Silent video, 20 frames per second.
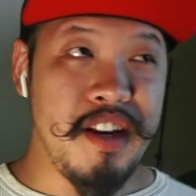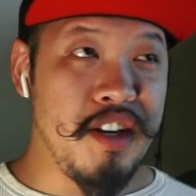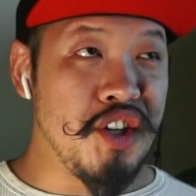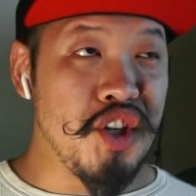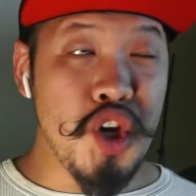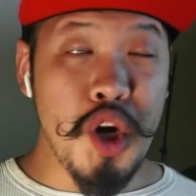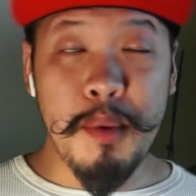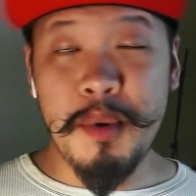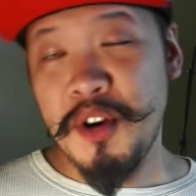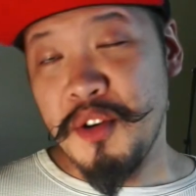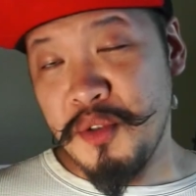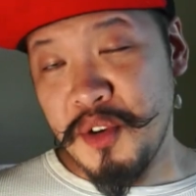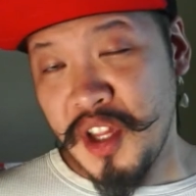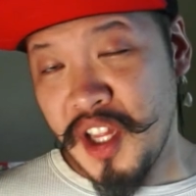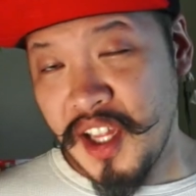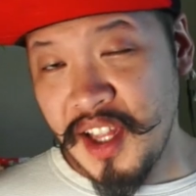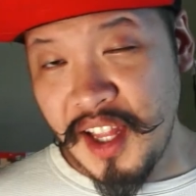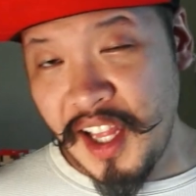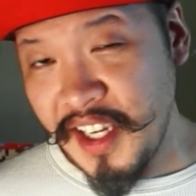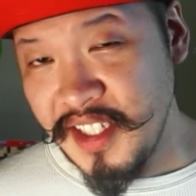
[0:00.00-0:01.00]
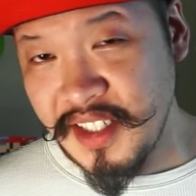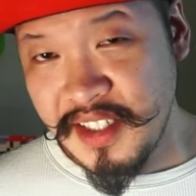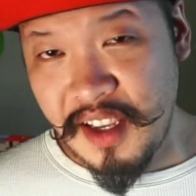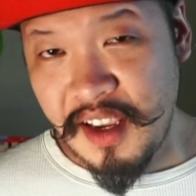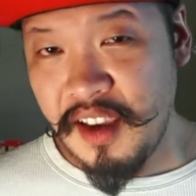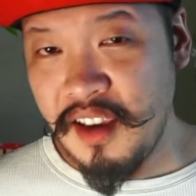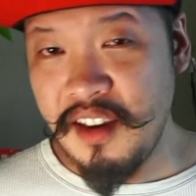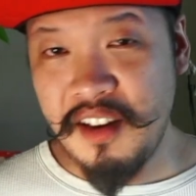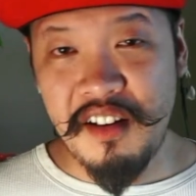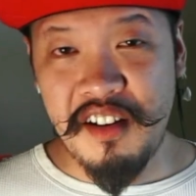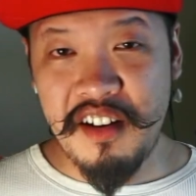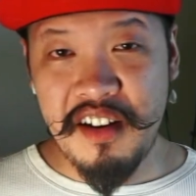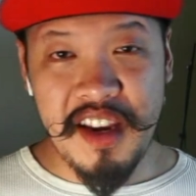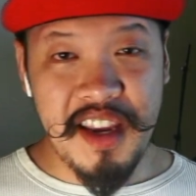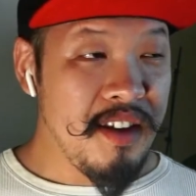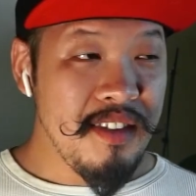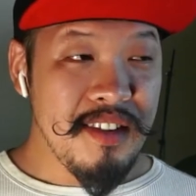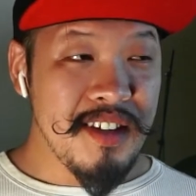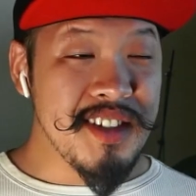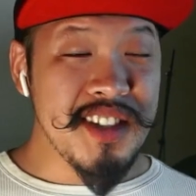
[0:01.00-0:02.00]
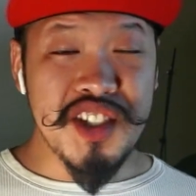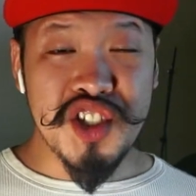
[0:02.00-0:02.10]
nobody really likes to hear. This